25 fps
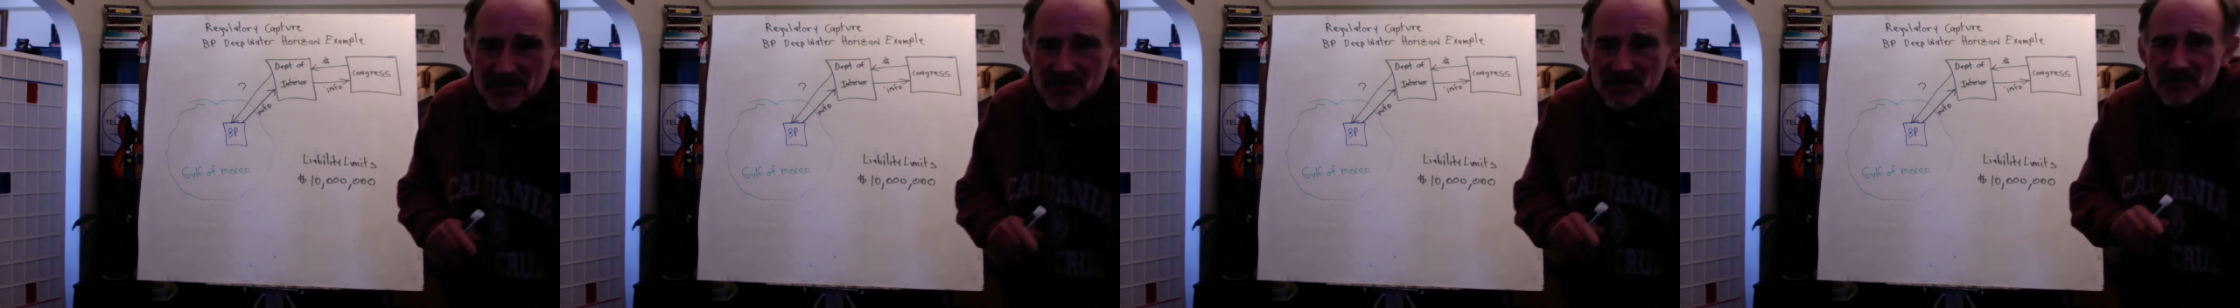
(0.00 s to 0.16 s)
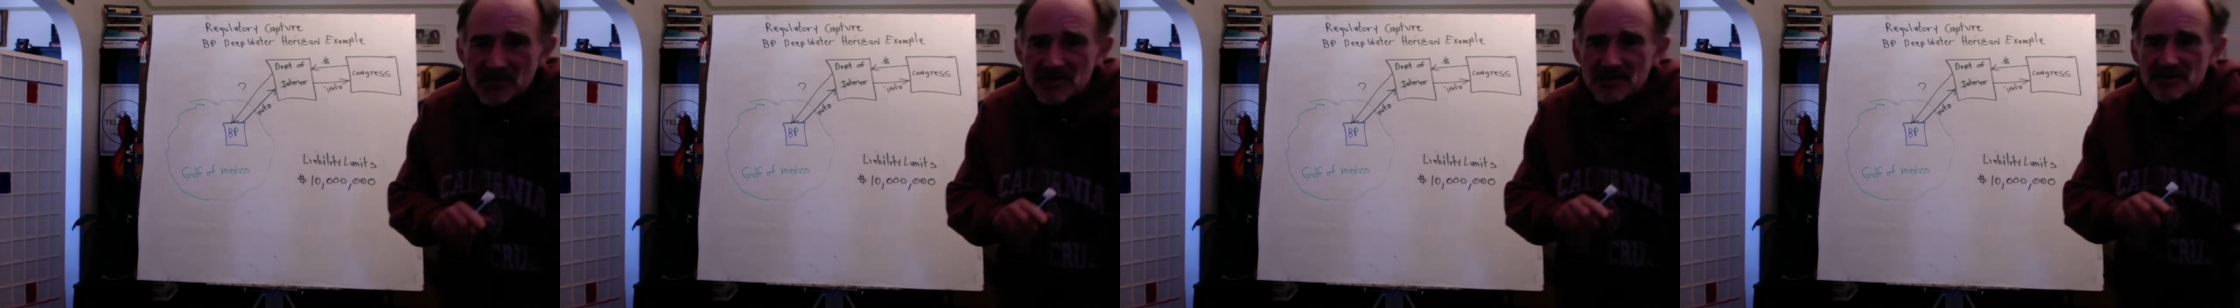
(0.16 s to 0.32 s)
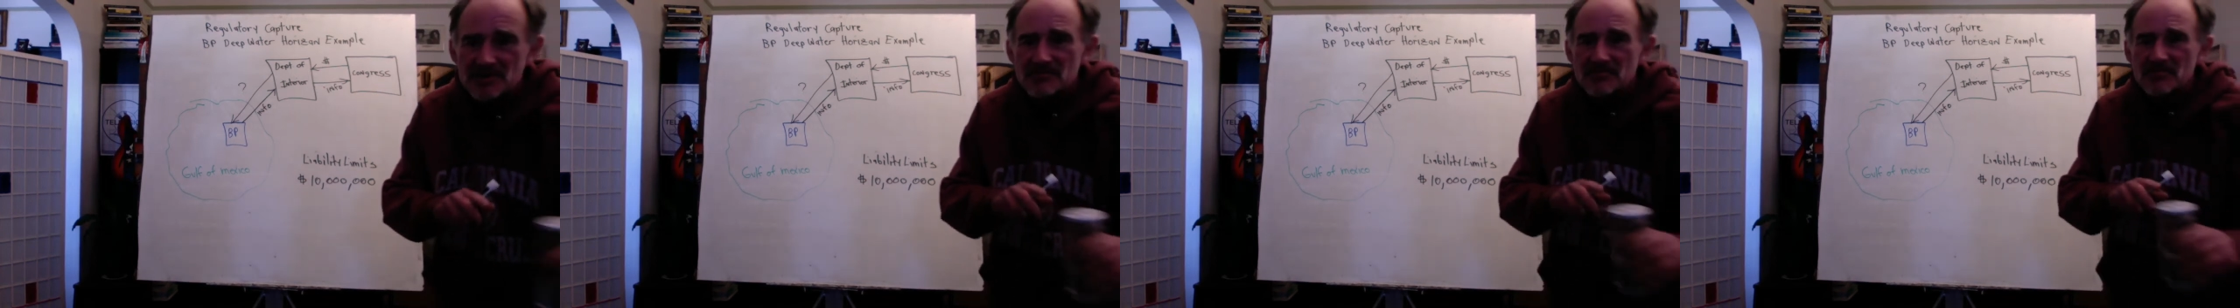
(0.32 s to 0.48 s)

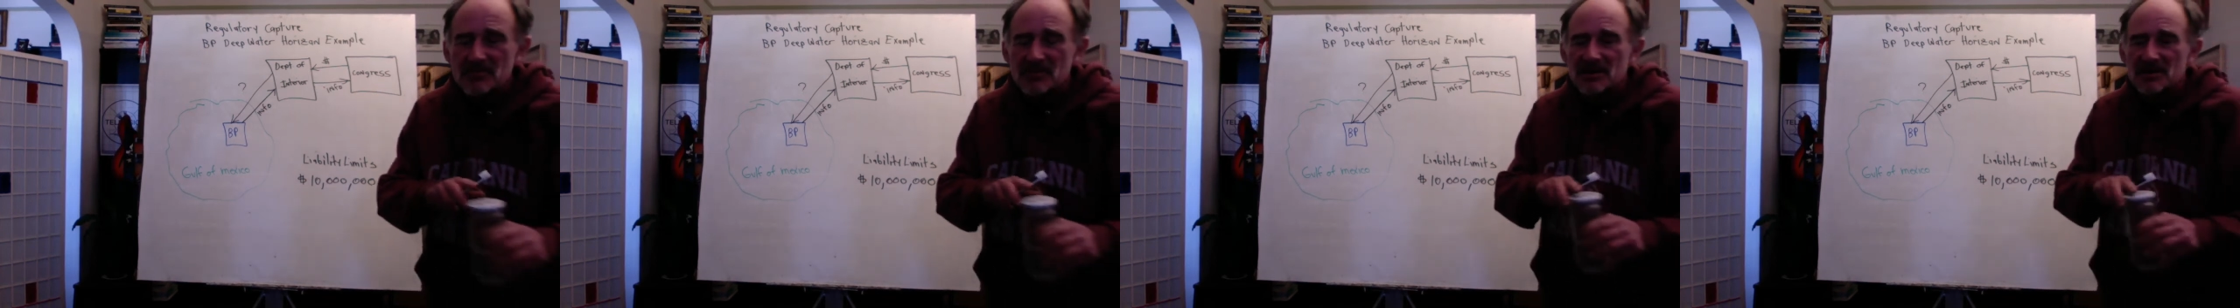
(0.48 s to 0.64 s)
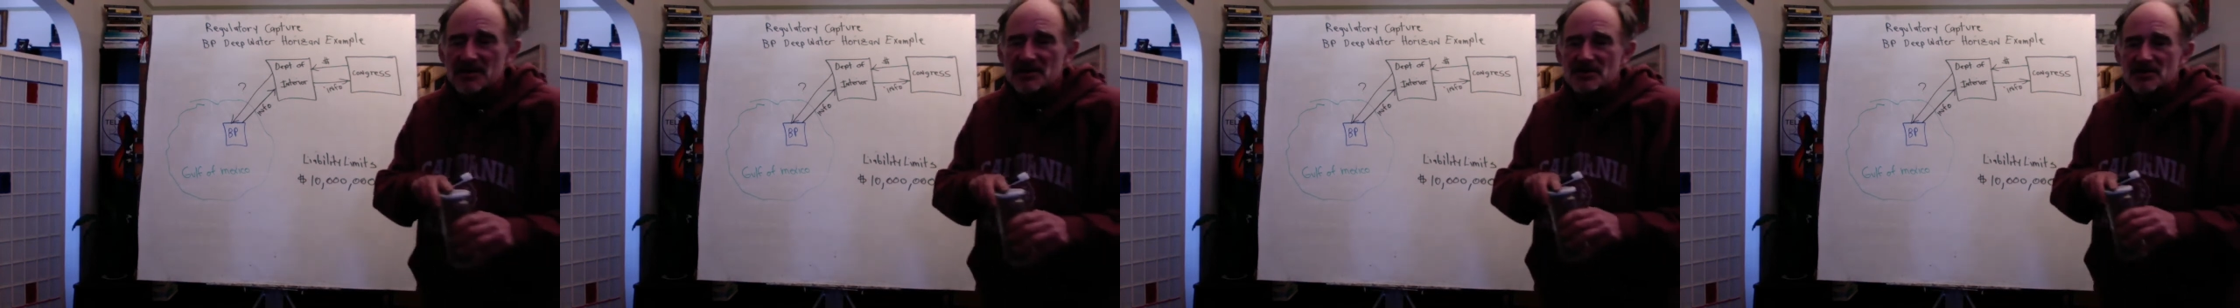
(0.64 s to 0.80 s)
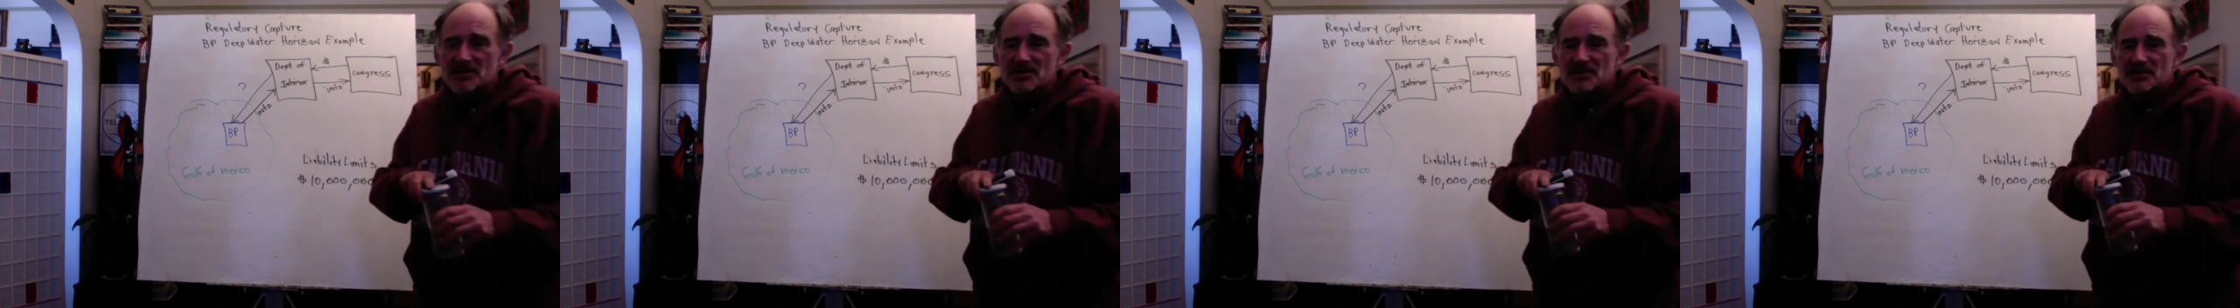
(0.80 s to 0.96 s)
choice
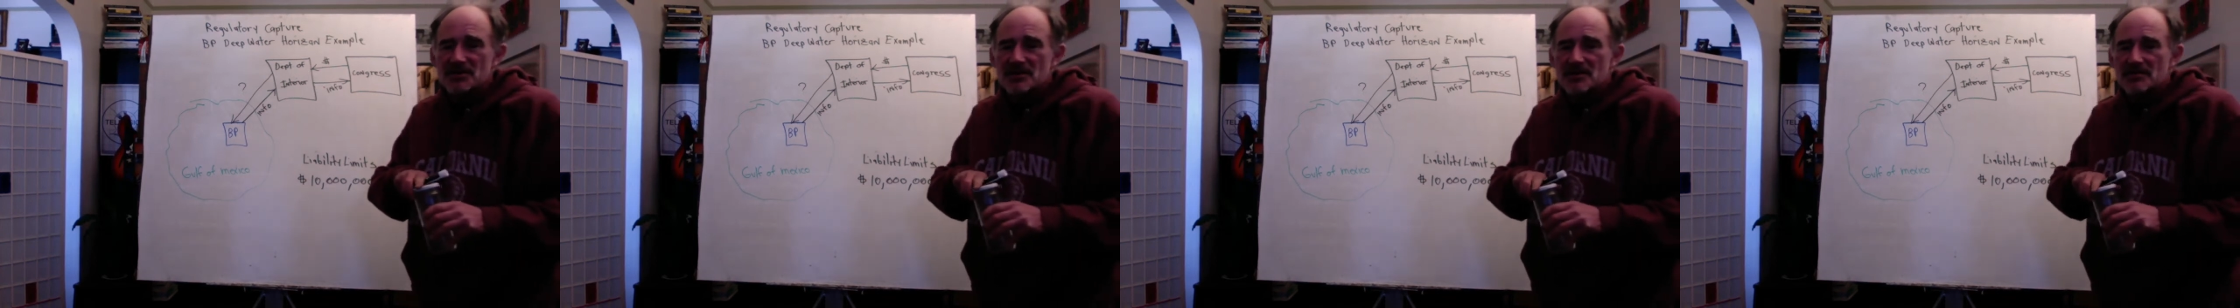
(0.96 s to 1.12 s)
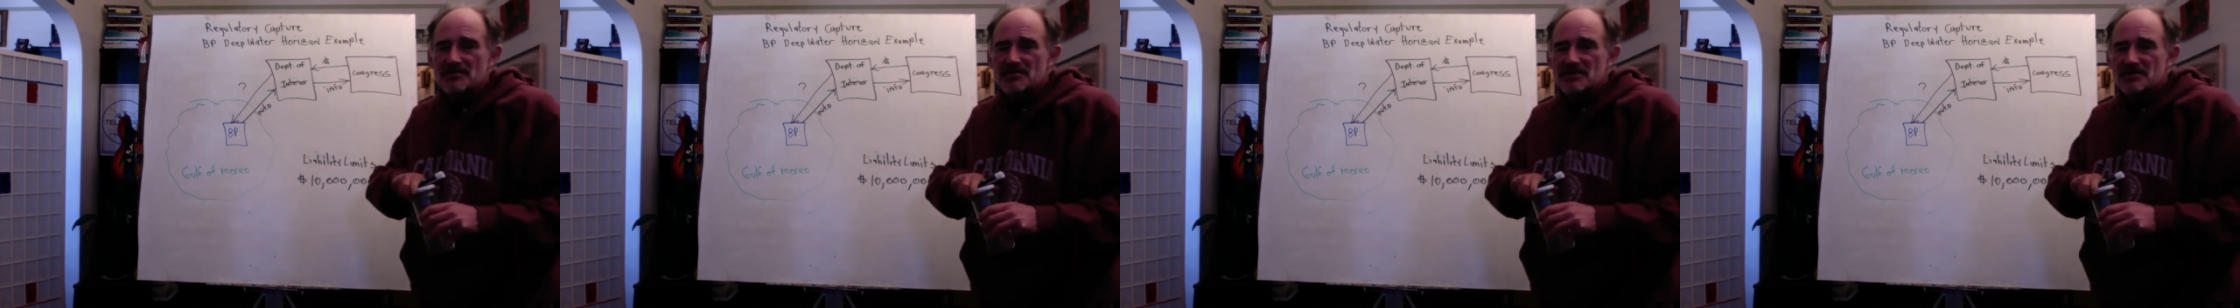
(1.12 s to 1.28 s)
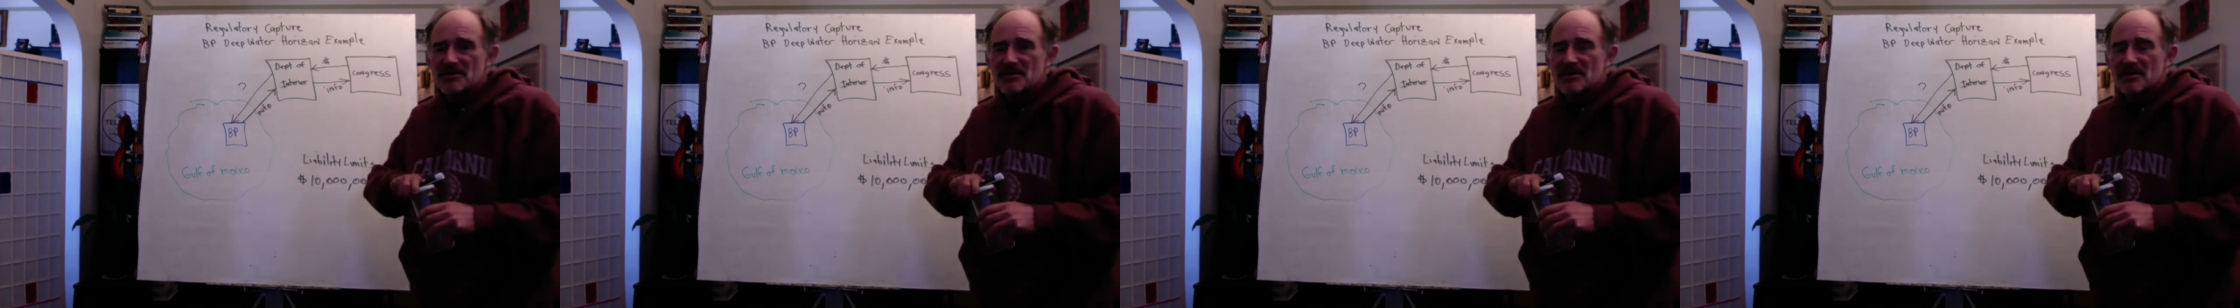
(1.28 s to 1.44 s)

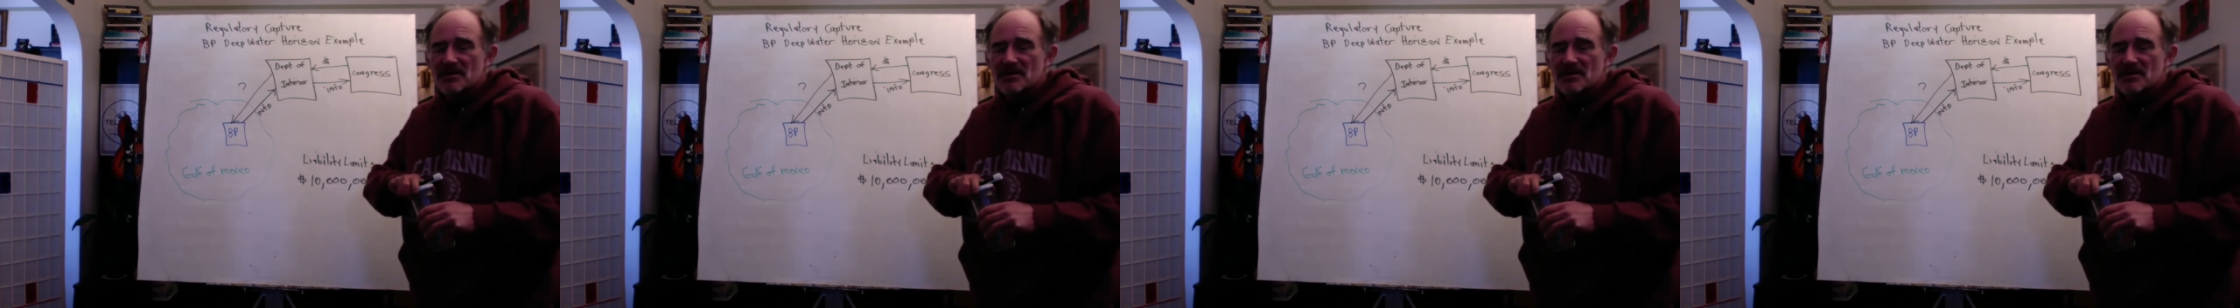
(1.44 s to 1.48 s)
relationships.